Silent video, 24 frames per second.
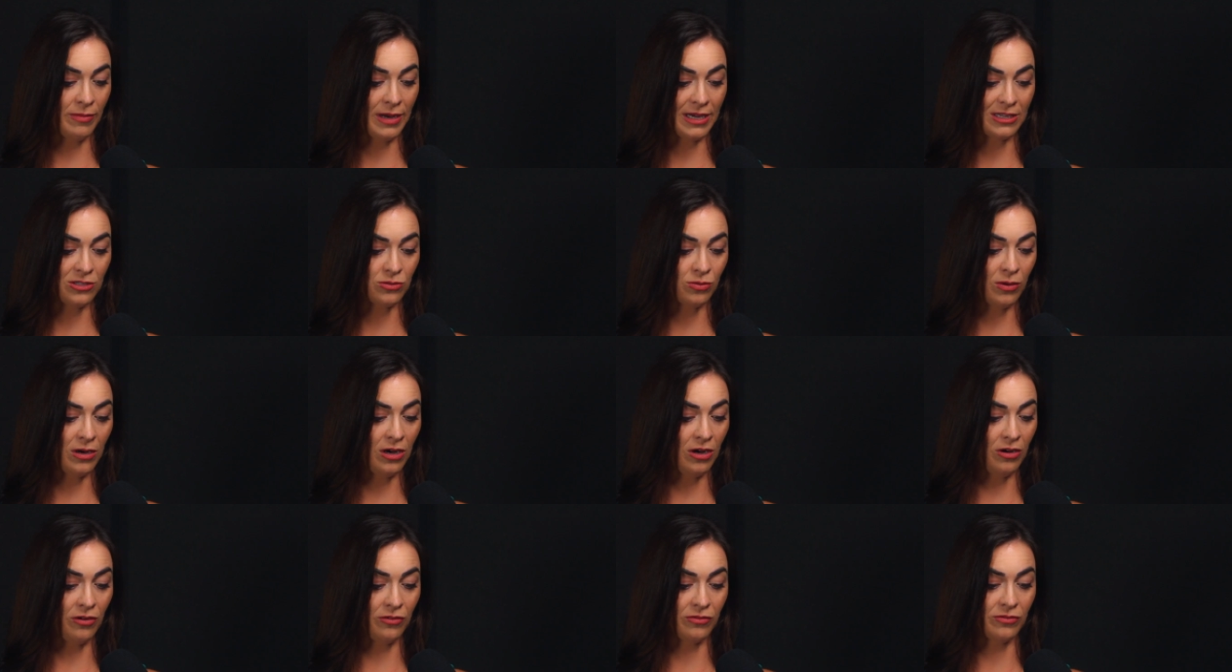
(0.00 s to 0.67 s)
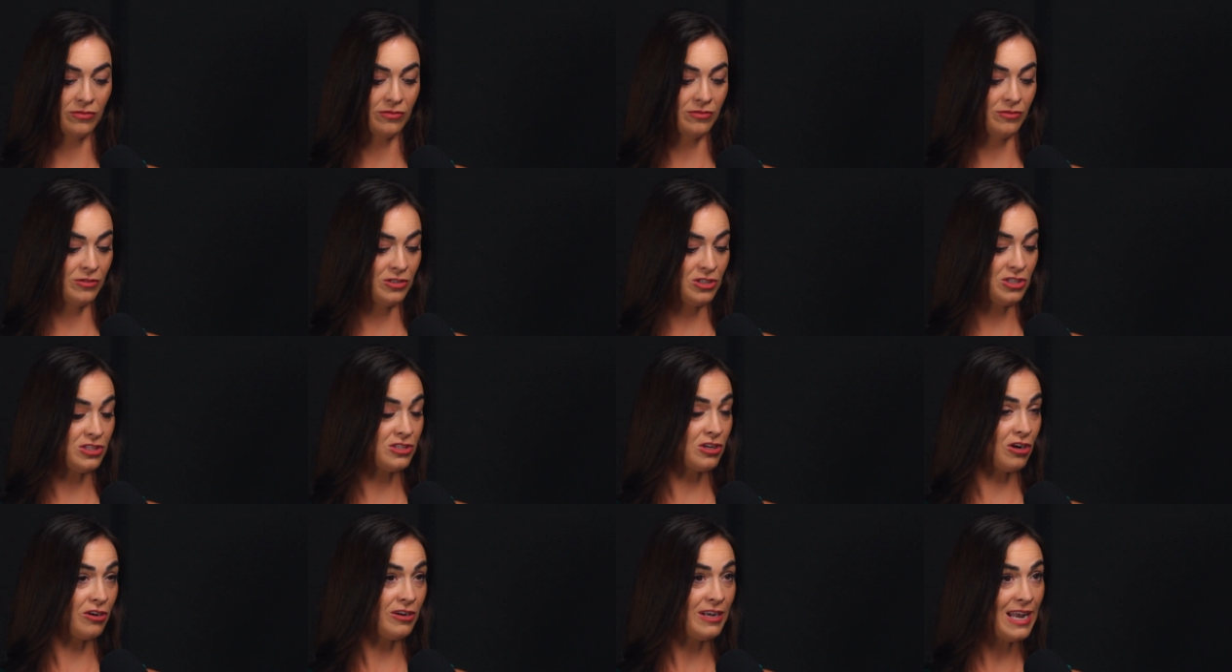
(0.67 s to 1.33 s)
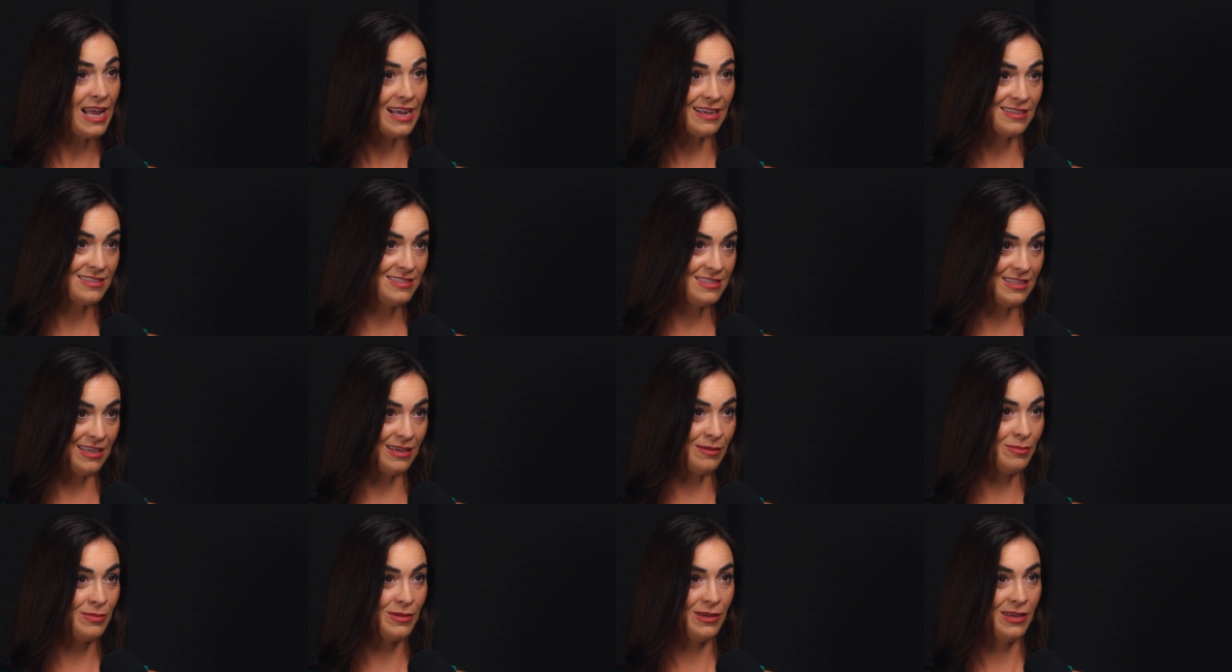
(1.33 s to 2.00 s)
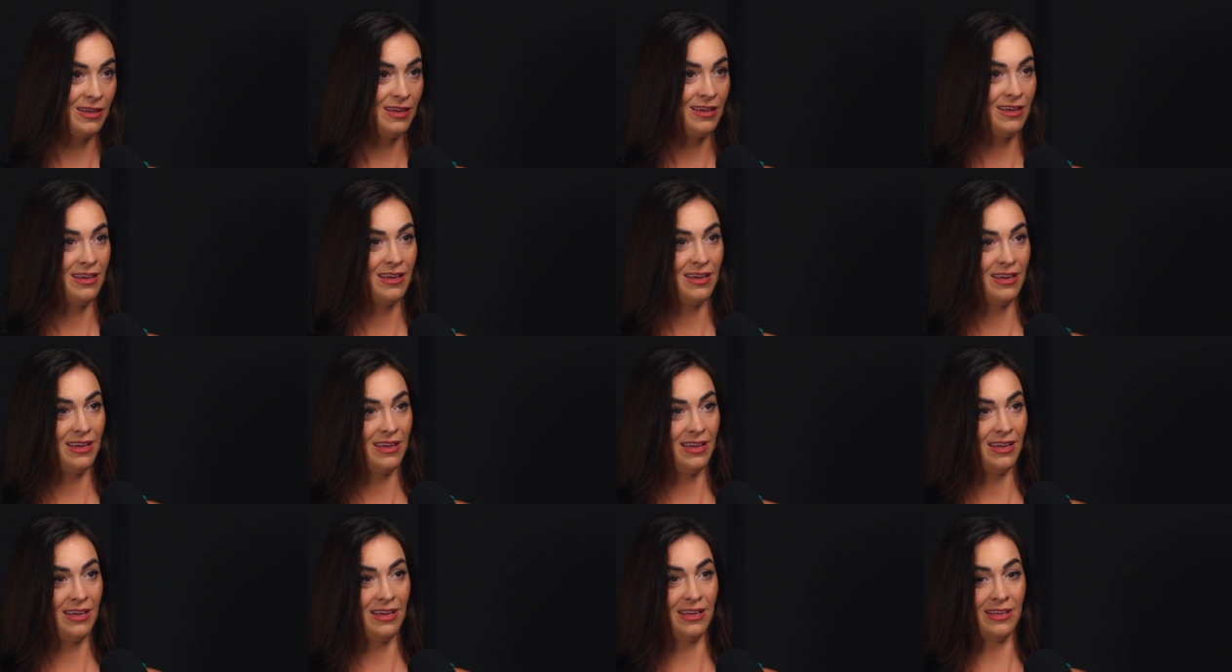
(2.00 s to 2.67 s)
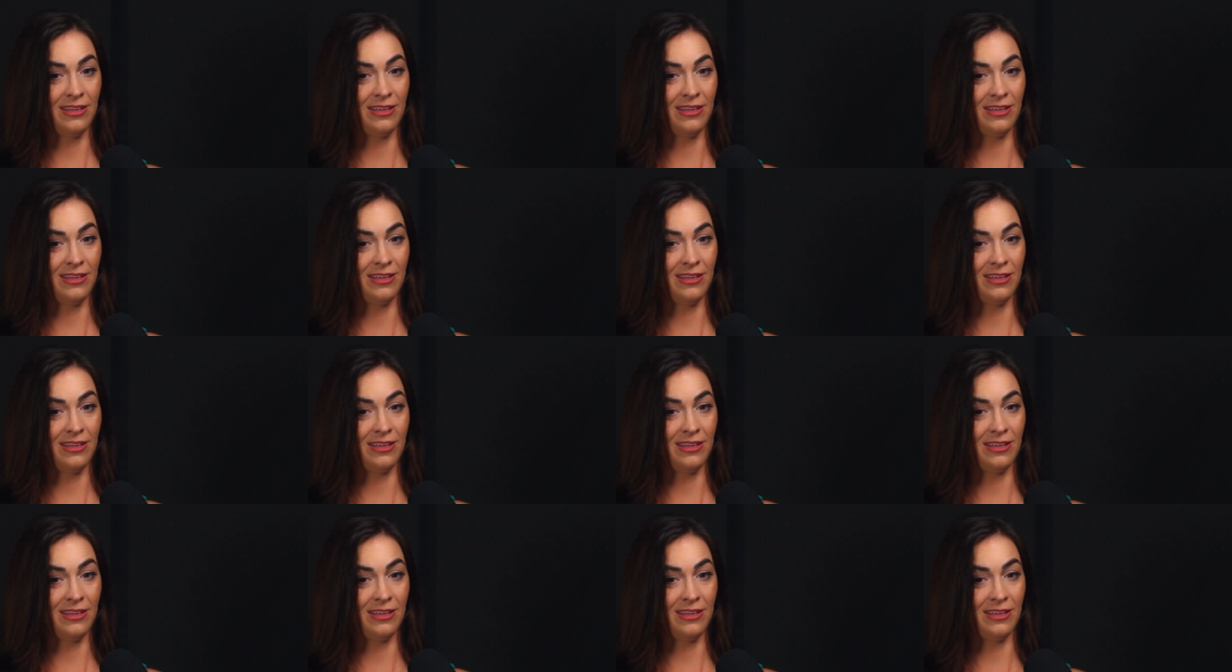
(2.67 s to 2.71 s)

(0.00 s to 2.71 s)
by 12, which is our next tip, mm-hmm.